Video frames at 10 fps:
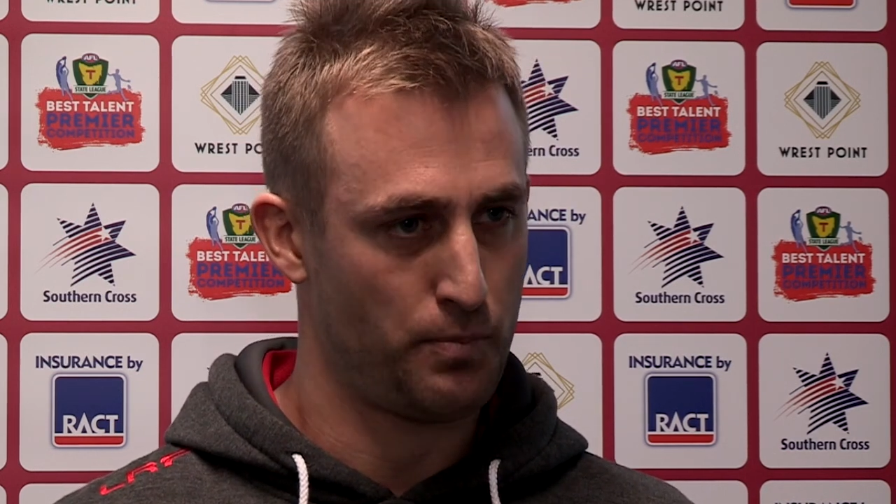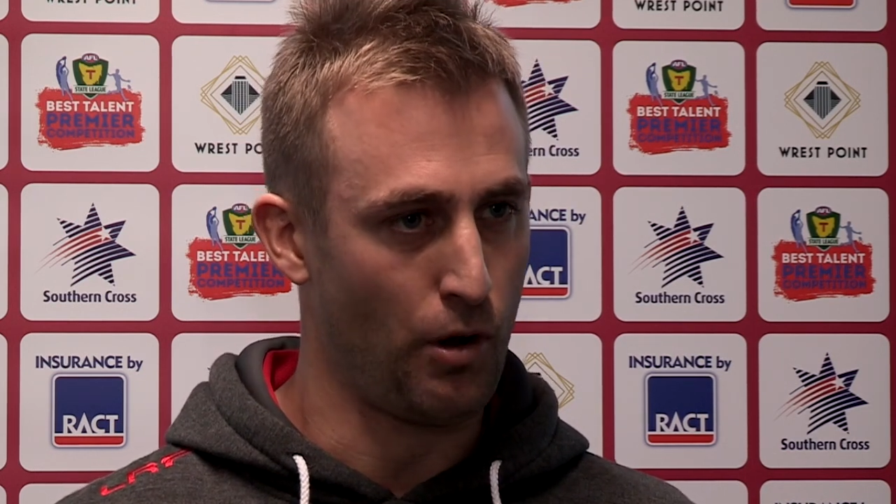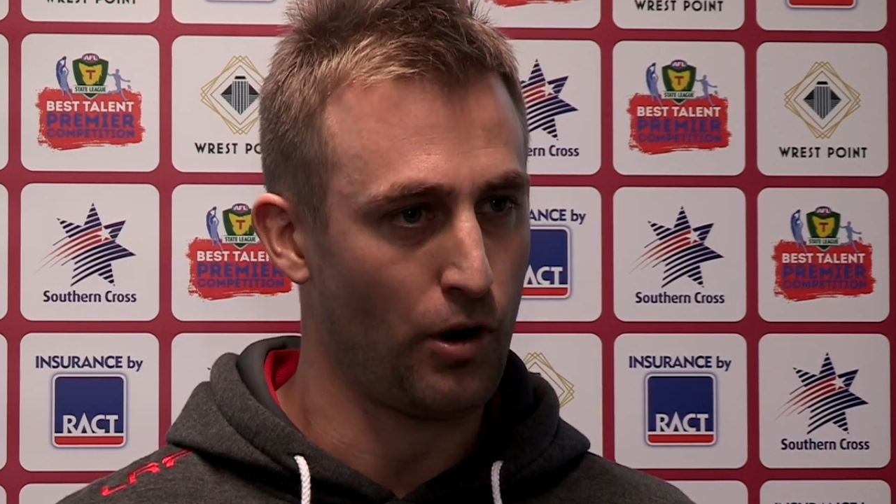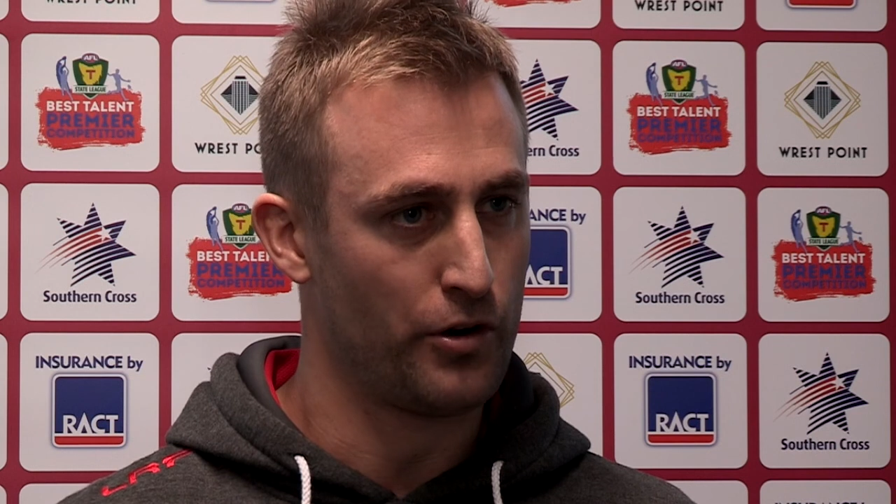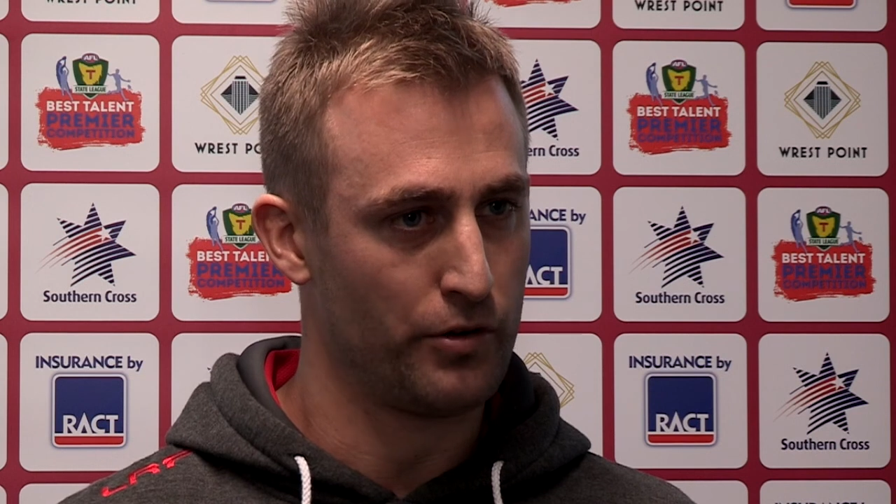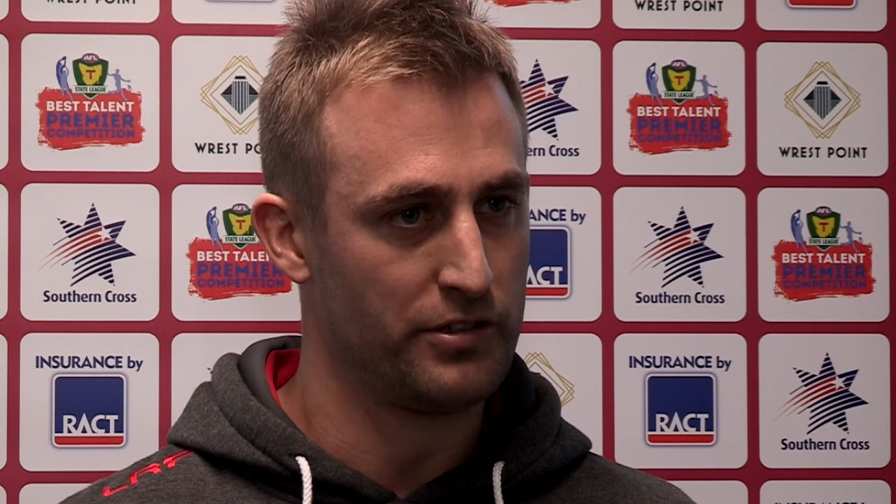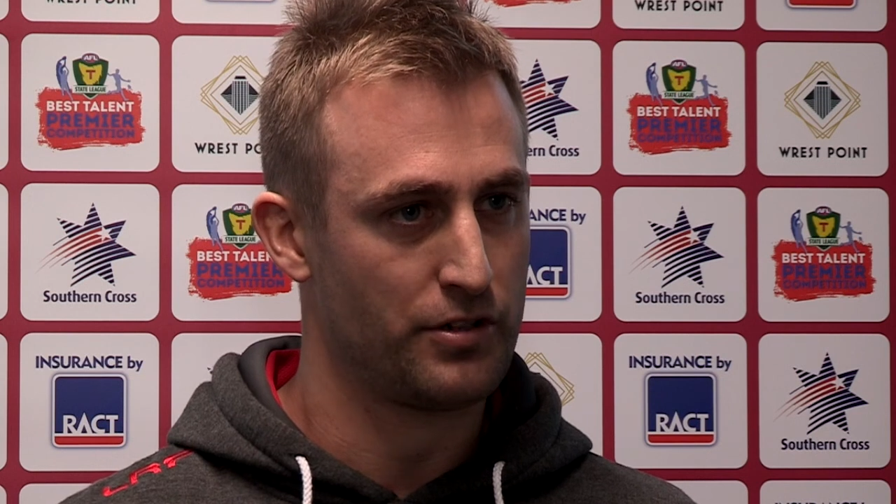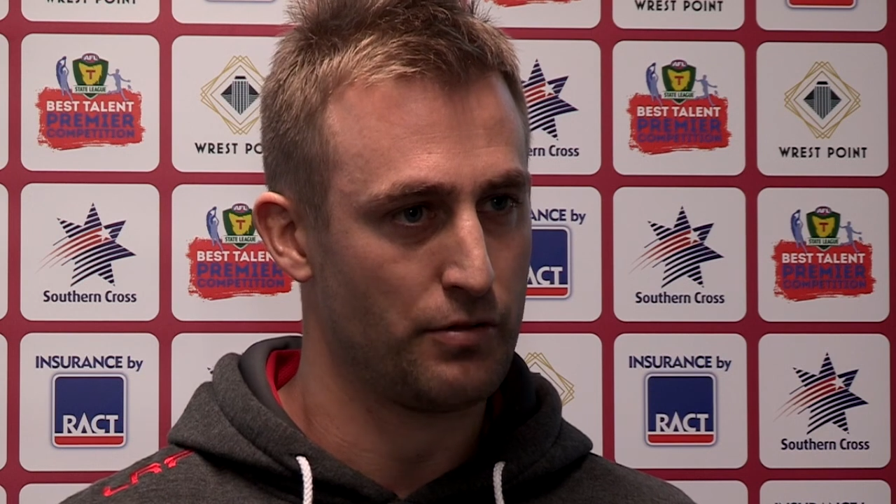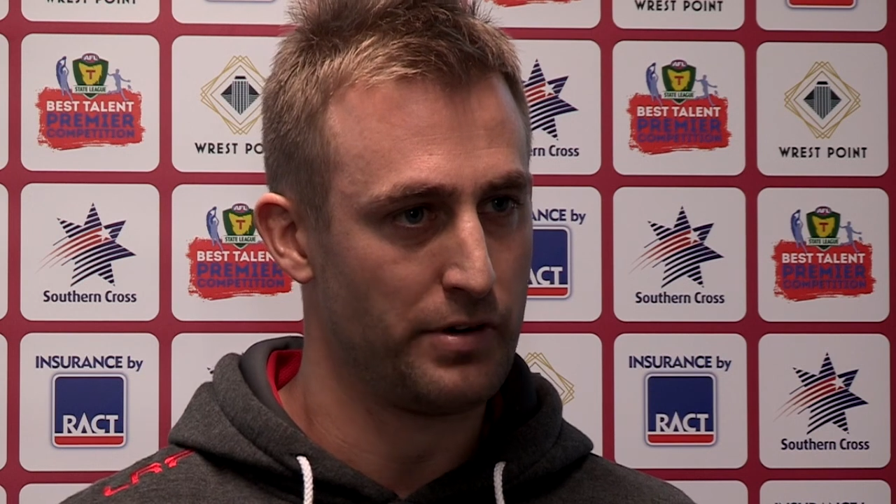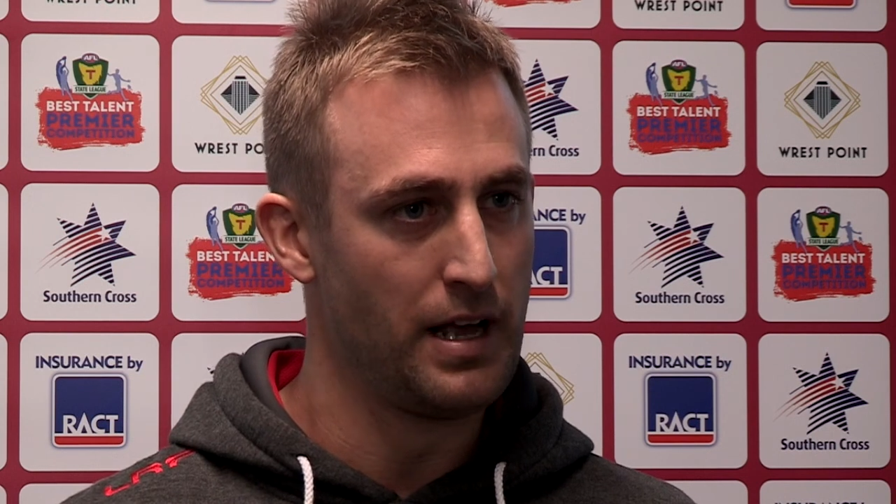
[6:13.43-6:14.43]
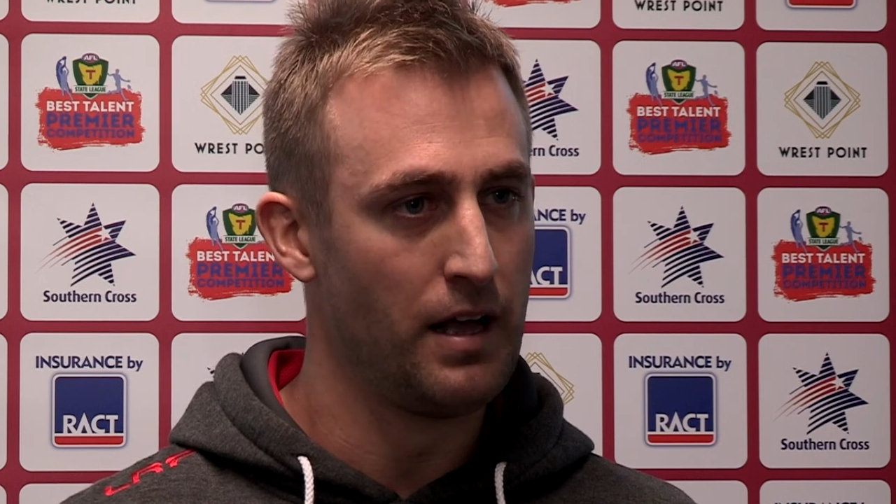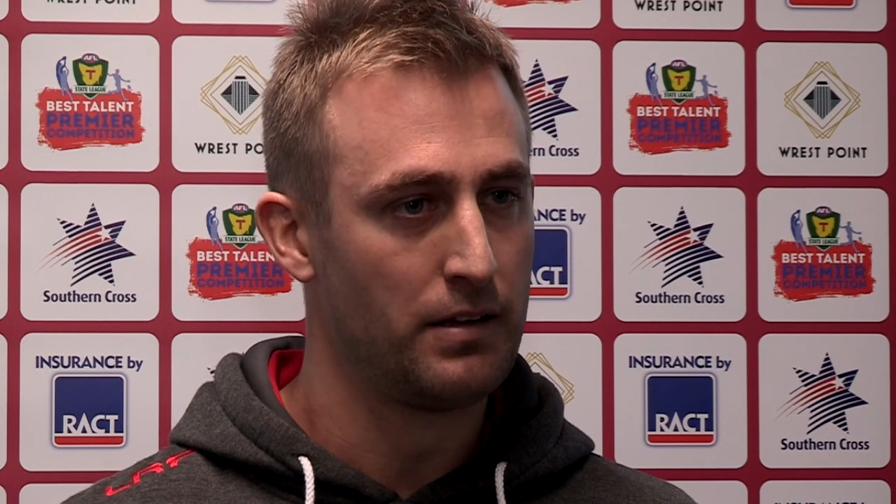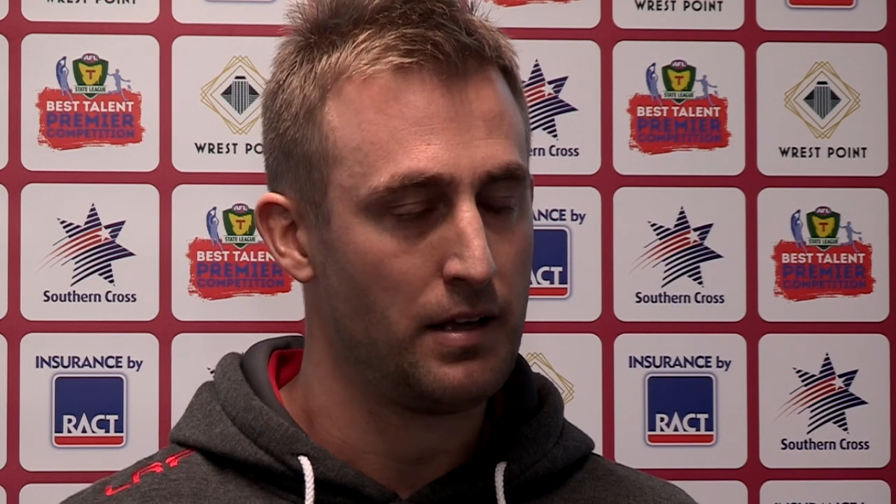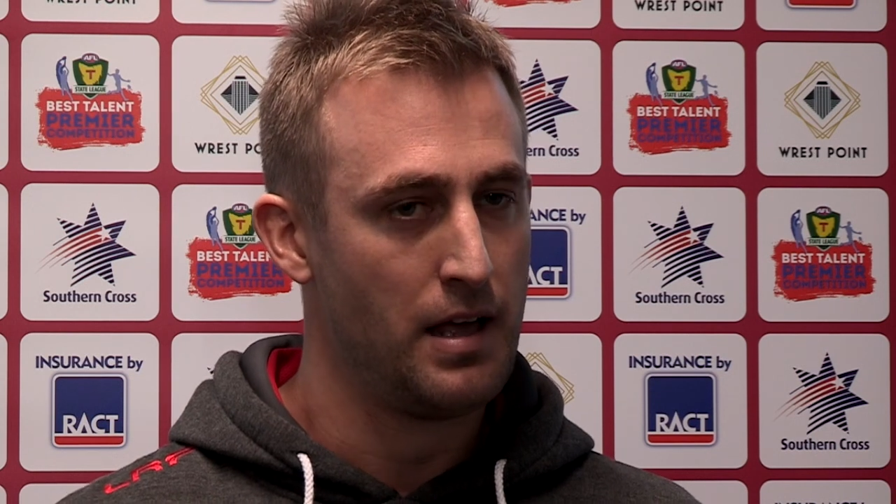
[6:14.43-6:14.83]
spotlight on his career.